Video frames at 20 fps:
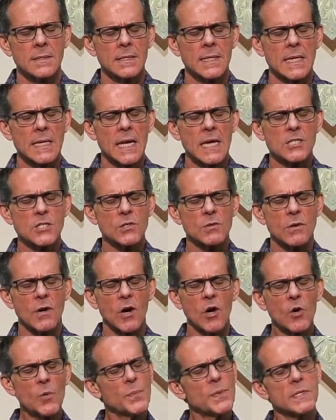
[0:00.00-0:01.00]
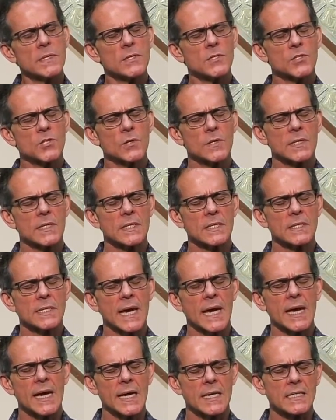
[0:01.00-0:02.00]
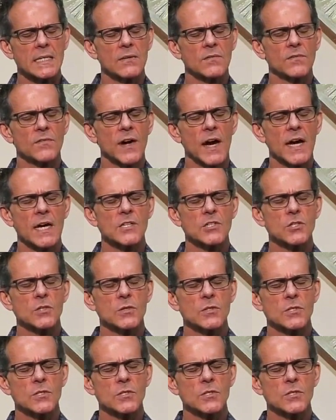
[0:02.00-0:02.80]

And as you open to connect, invite you